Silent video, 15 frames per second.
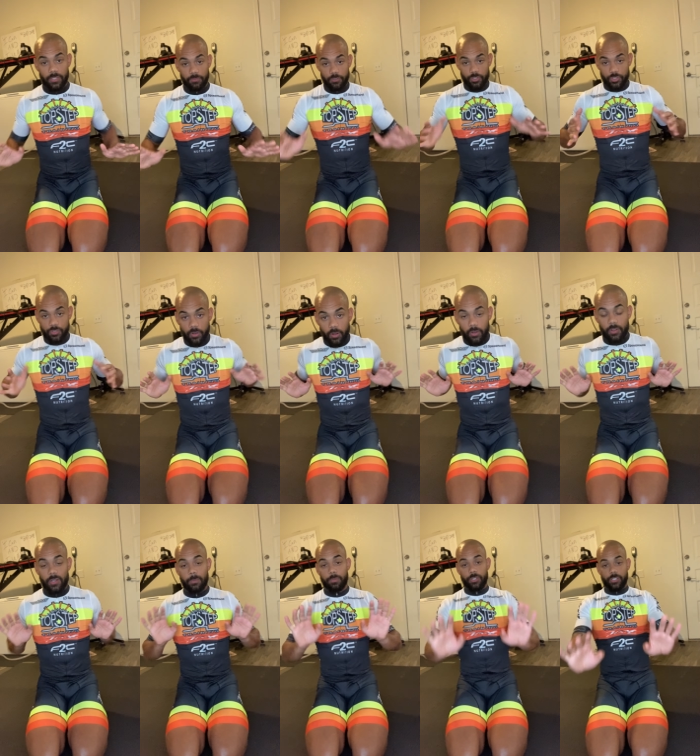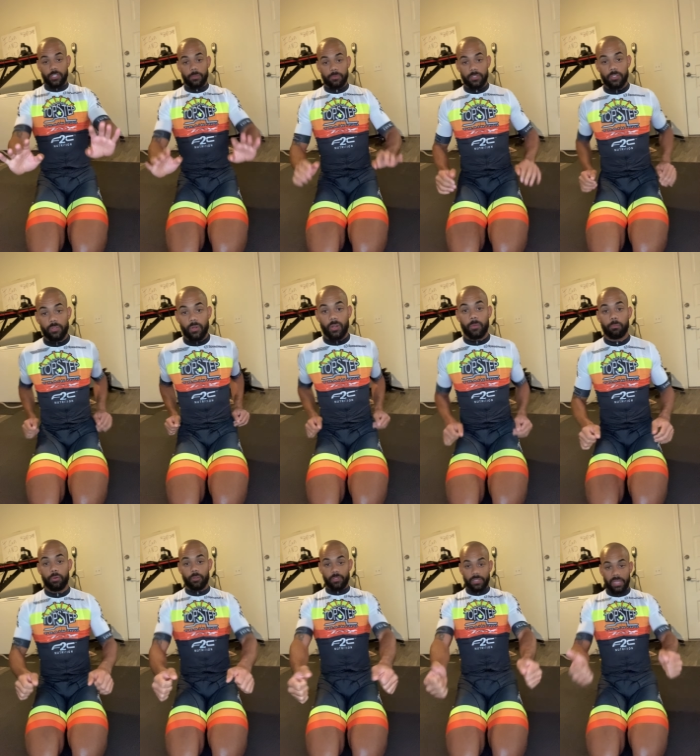if you're stronger in push-ups than you are in
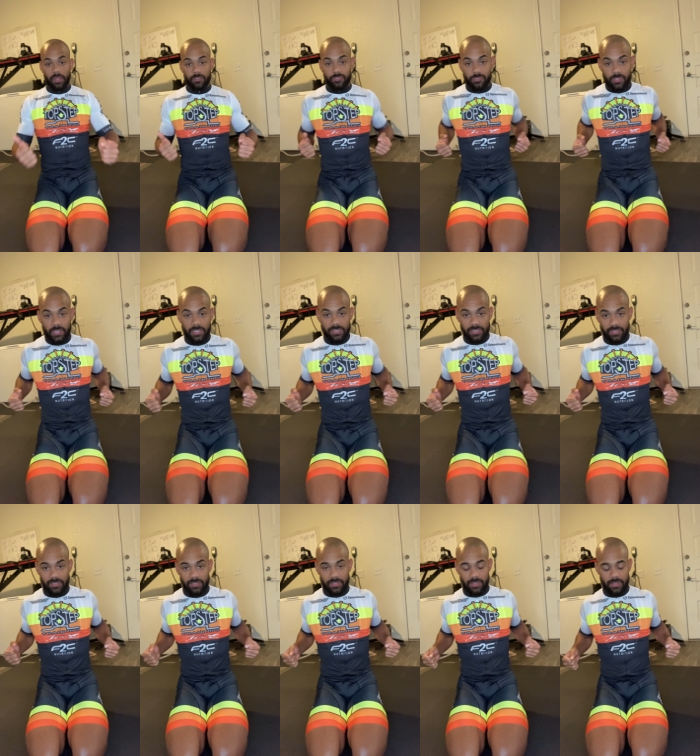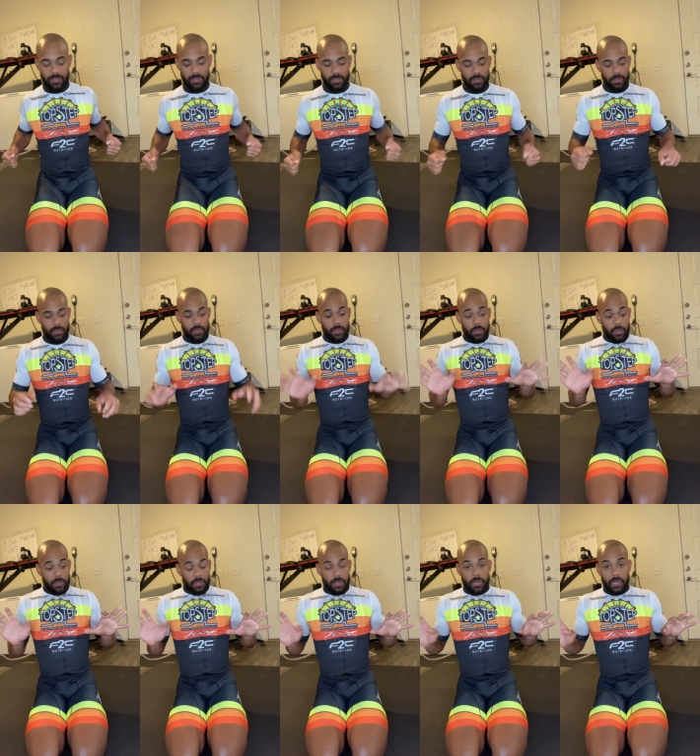pulling exercises,
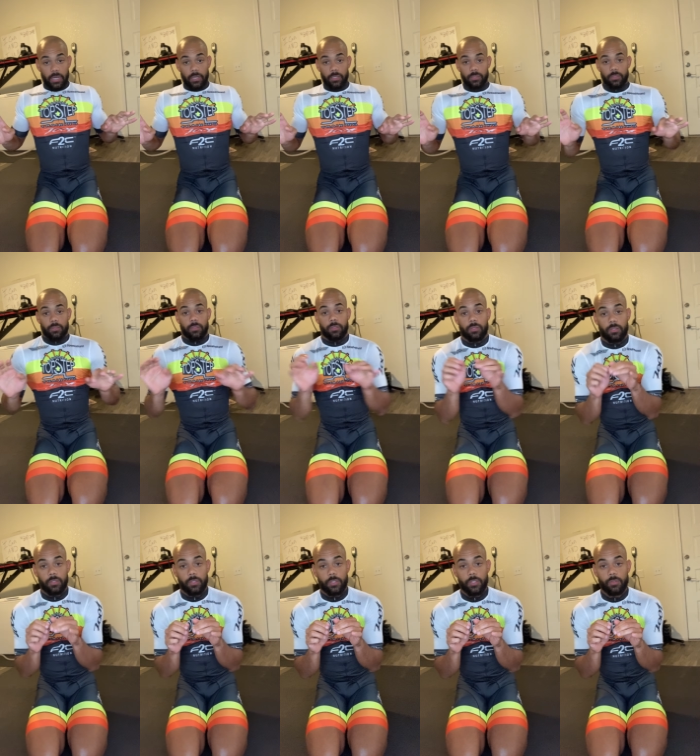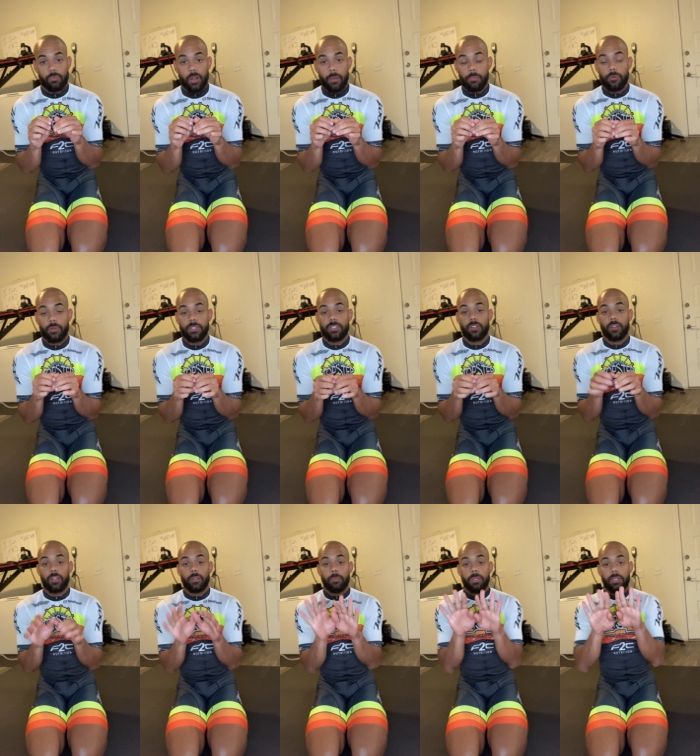your rhomboids are
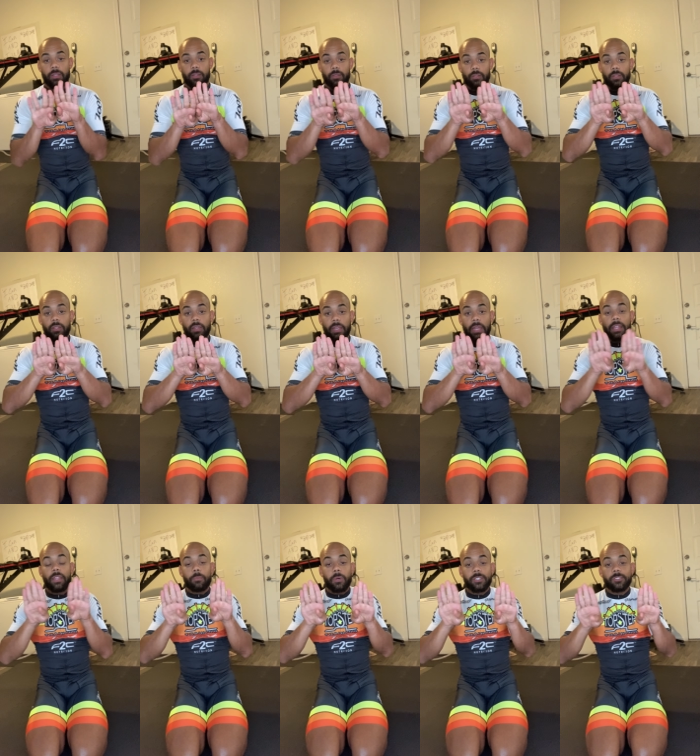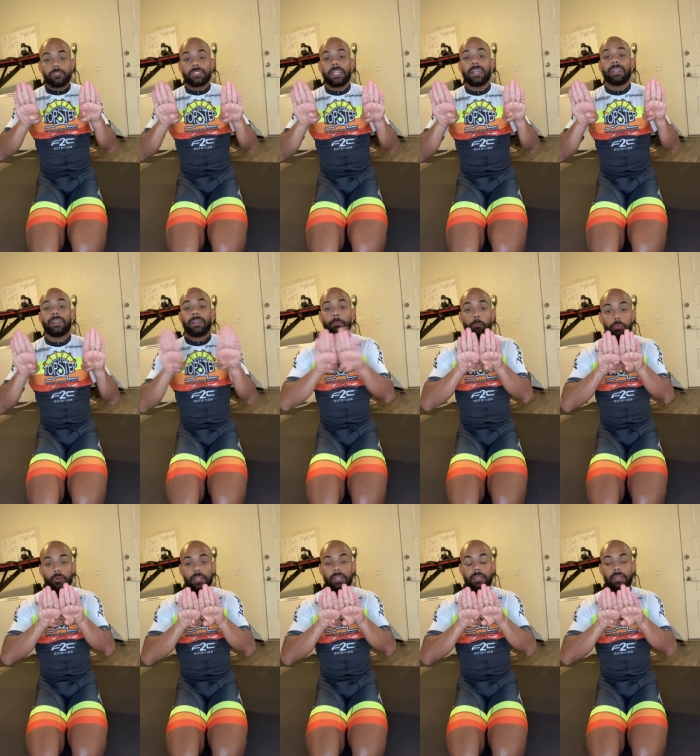gonna be, again, the muscles that
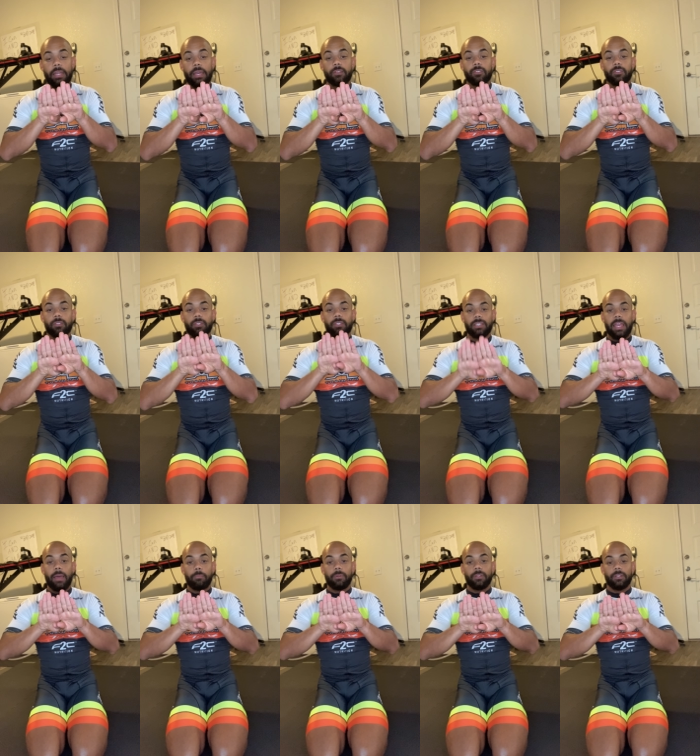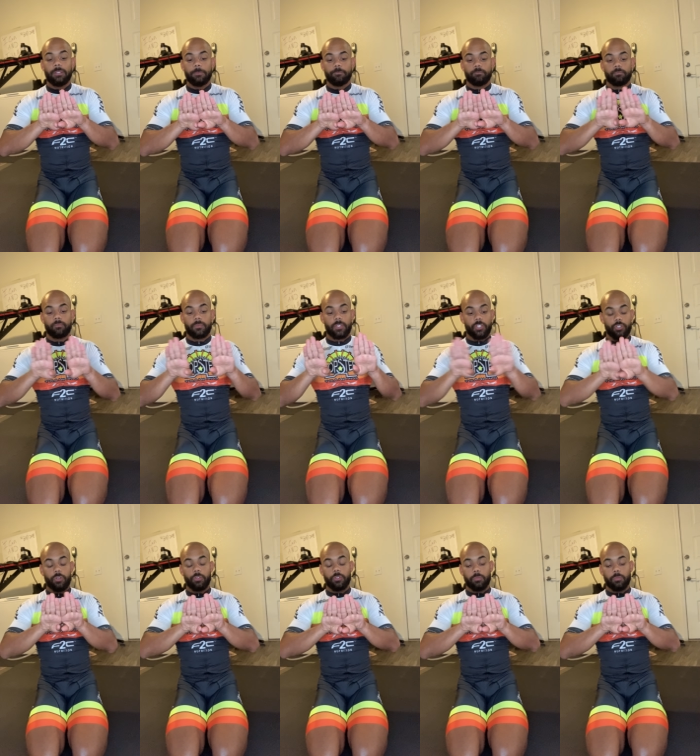bring together the scapula, the shoulder